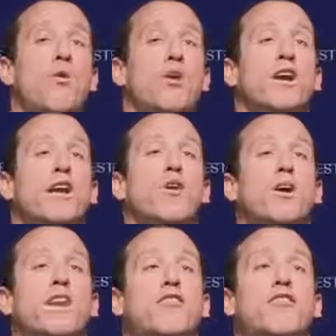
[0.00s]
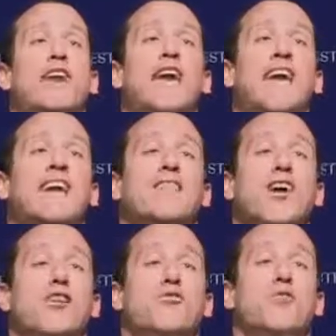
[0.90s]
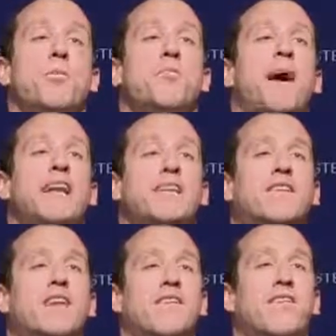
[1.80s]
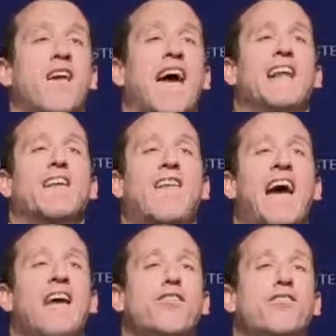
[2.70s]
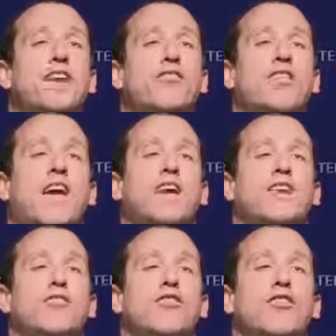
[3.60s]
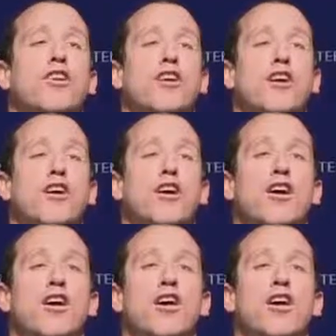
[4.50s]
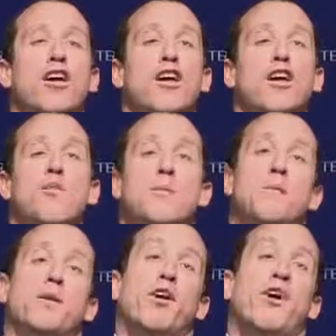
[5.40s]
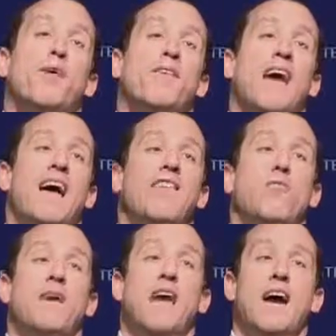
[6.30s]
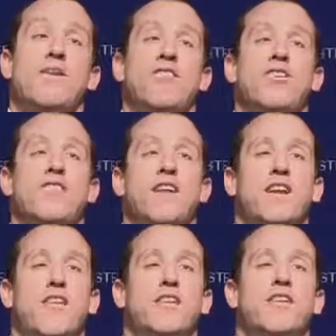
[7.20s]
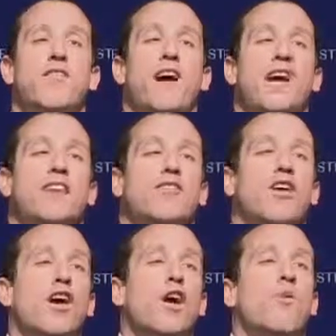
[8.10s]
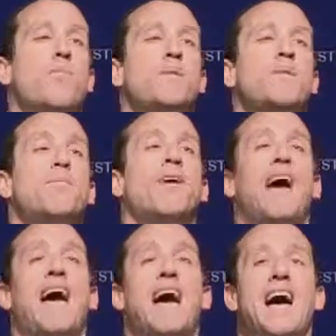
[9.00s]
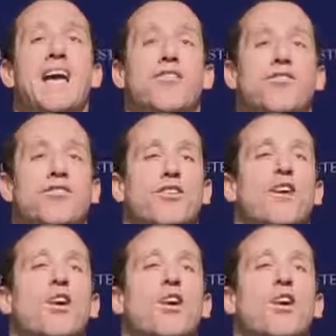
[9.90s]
where you can create tremendous and lasting change. People always ask me, I was just at another event where people asked